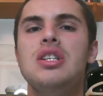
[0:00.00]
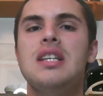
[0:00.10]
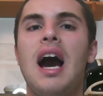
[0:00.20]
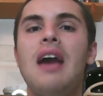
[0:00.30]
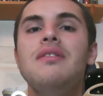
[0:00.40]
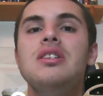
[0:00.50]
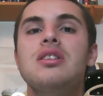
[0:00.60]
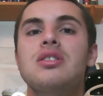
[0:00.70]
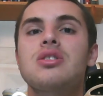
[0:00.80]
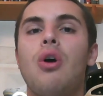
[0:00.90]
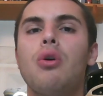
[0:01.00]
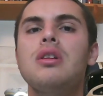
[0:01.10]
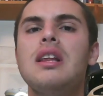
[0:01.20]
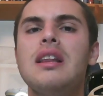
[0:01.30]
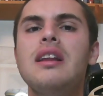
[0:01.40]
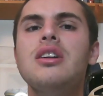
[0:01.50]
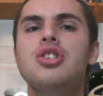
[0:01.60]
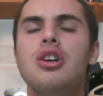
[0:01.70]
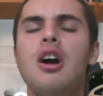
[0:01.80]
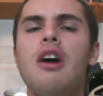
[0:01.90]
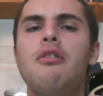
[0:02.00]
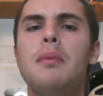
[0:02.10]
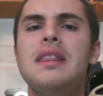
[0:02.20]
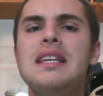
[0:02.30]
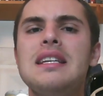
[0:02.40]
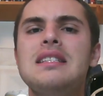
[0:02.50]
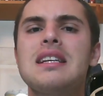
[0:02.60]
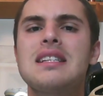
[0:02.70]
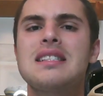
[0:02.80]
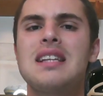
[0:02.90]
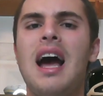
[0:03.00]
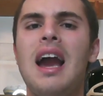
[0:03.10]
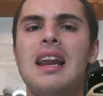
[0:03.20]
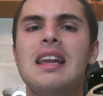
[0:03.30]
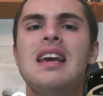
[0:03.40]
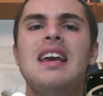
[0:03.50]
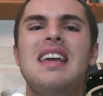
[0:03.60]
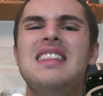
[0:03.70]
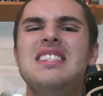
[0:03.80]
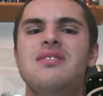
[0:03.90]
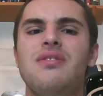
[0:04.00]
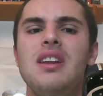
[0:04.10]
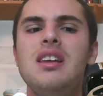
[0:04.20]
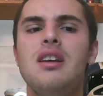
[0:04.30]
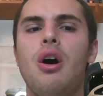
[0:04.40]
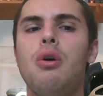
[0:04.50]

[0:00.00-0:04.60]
dive into the scholarly literature from a theistic side in this video.